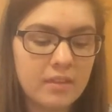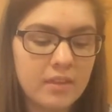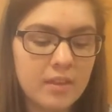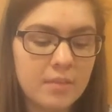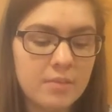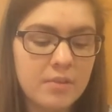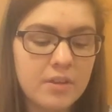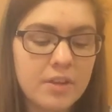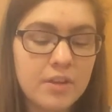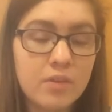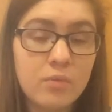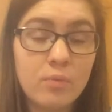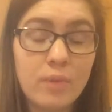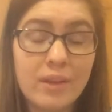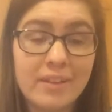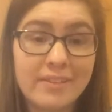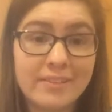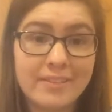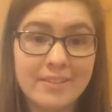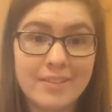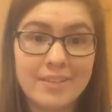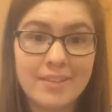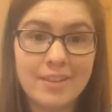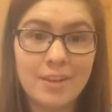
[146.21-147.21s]
Summary
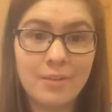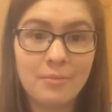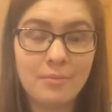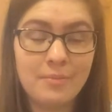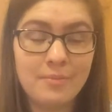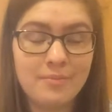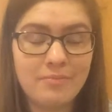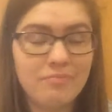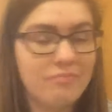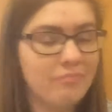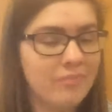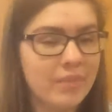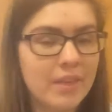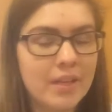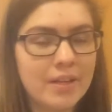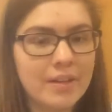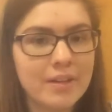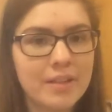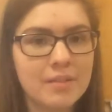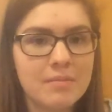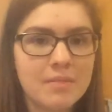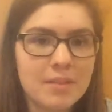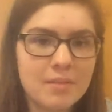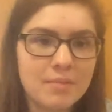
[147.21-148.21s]
questions. So
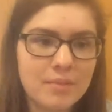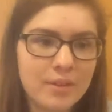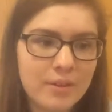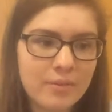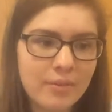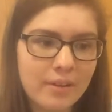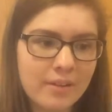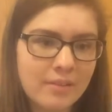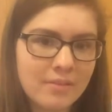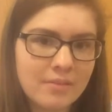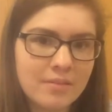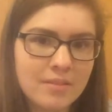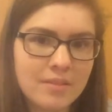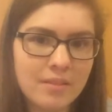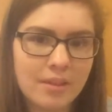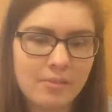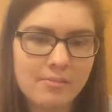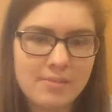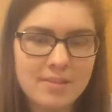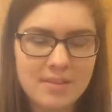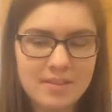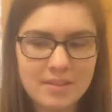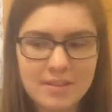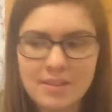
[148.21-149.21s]
there are some summary questions, so
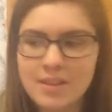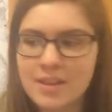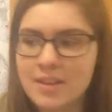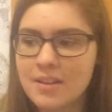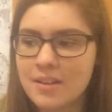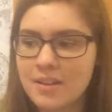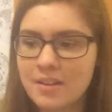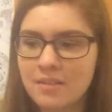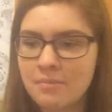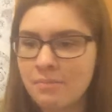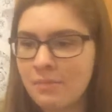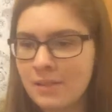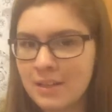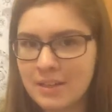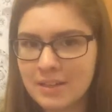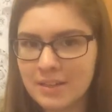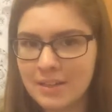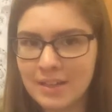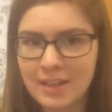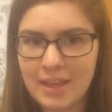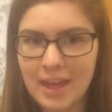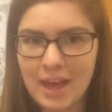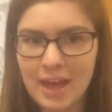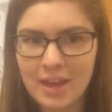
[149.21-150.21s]
I'm just going to explain
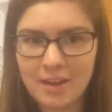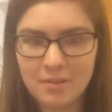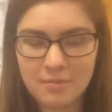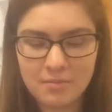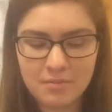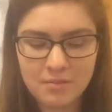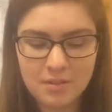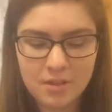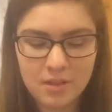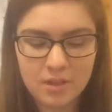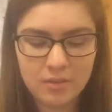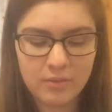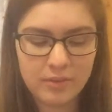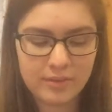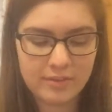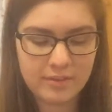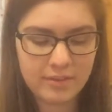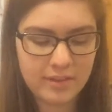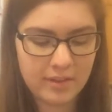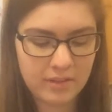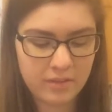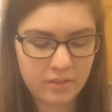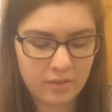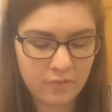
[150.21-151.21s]
it again in
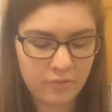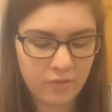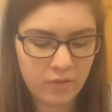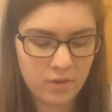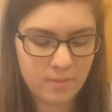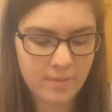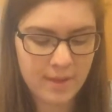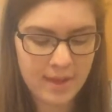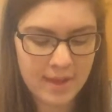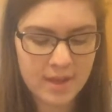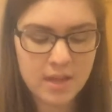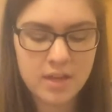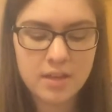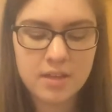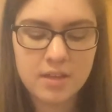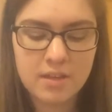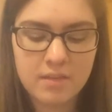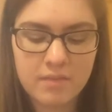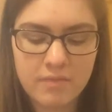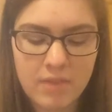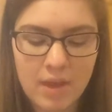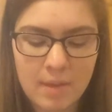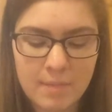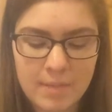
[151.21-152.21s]
question and answer format,
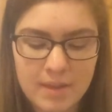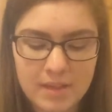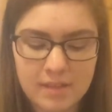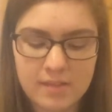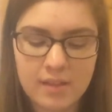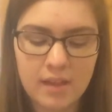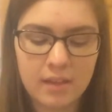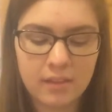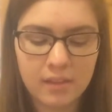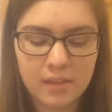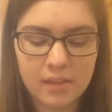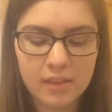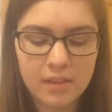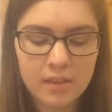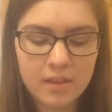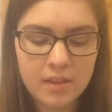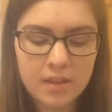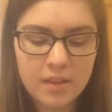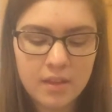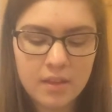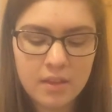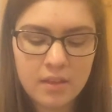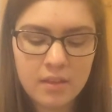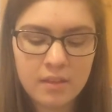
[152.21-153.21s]
if that makes sense.
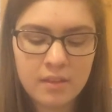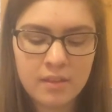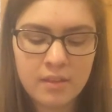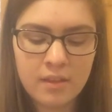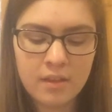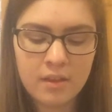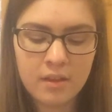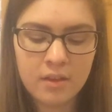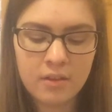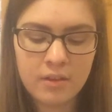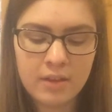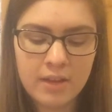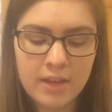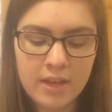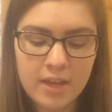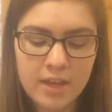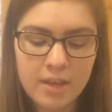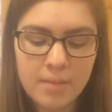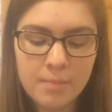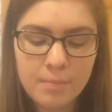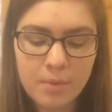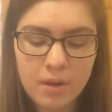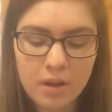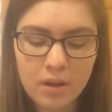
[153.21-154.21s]
So an
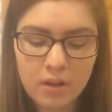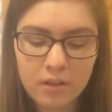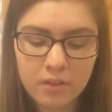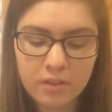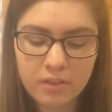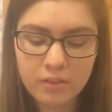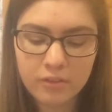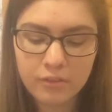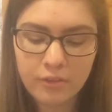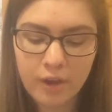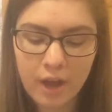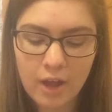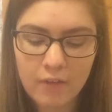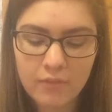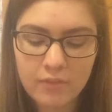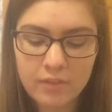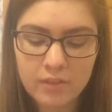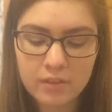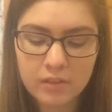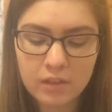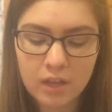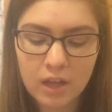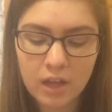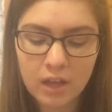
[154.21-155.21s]
impulse
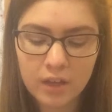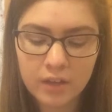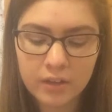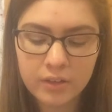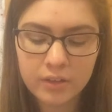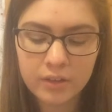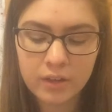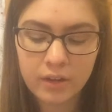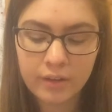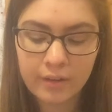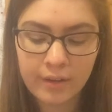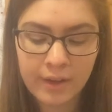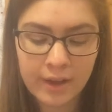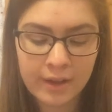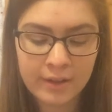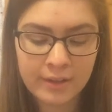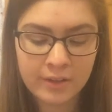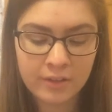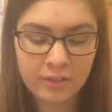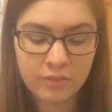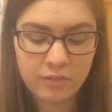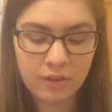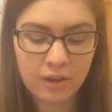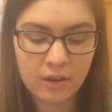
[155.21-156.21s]
travels along a
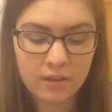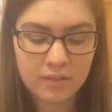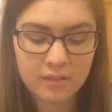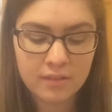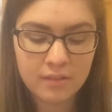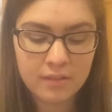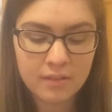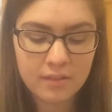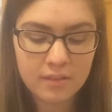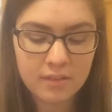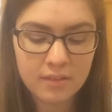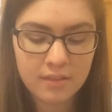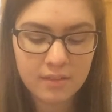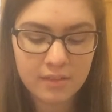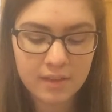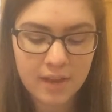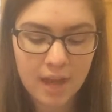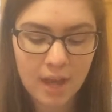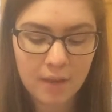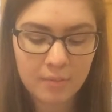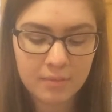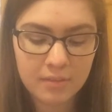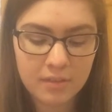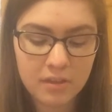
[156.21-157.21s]
neuron and crosses the
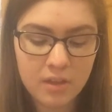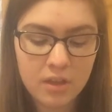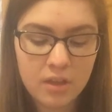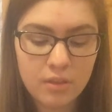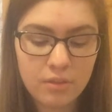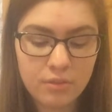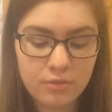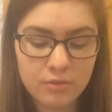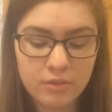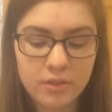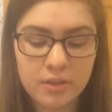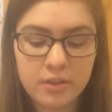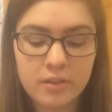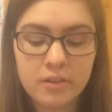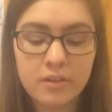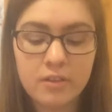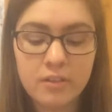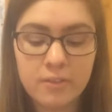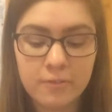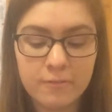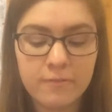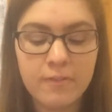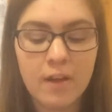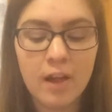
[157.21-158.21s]
synapse through
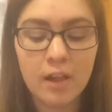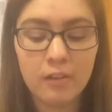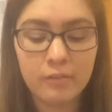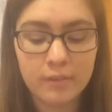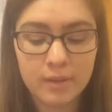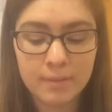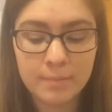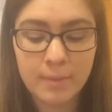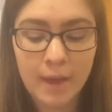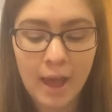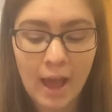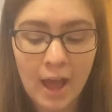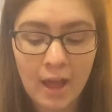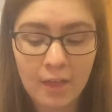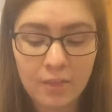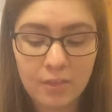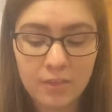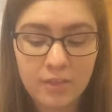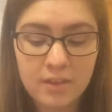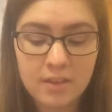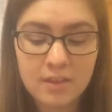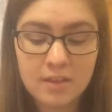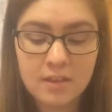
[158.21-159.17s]
the following path: